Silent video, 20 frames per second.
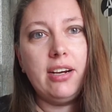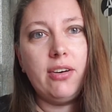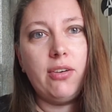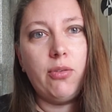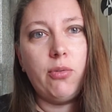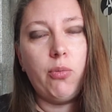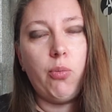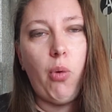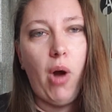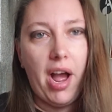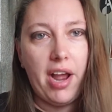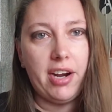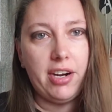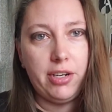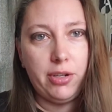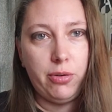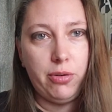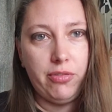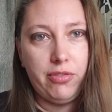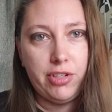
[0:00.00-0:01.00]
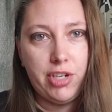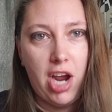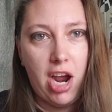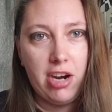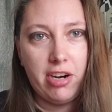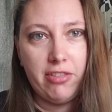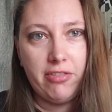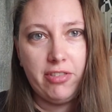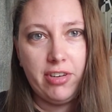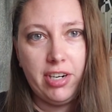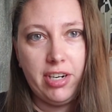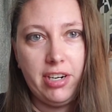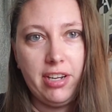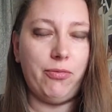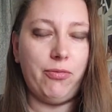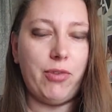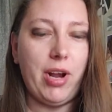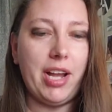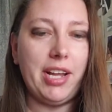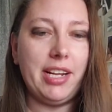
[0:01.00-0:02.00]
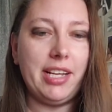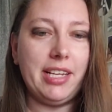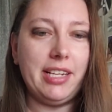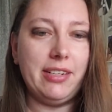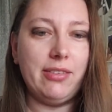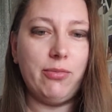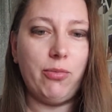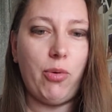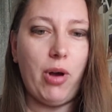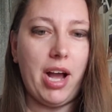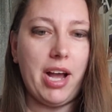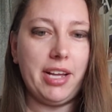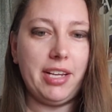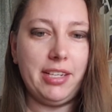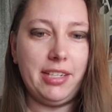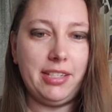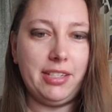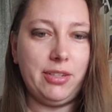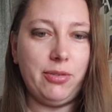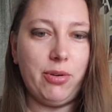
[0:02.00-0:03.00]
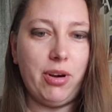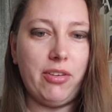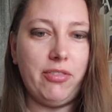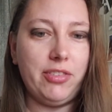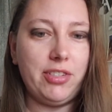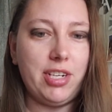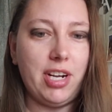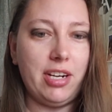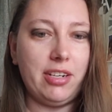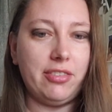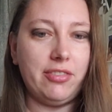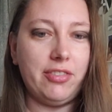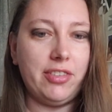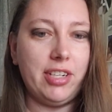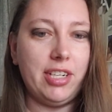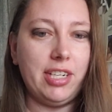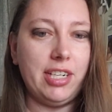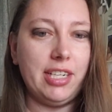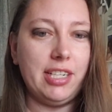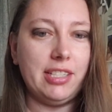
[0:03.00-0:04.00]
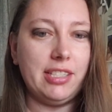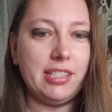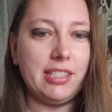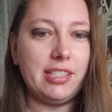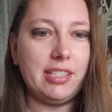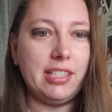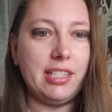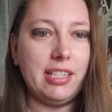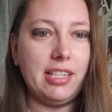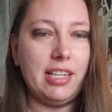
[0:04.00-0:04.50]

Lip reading: why are you a photographer? Writing why you are a photographer is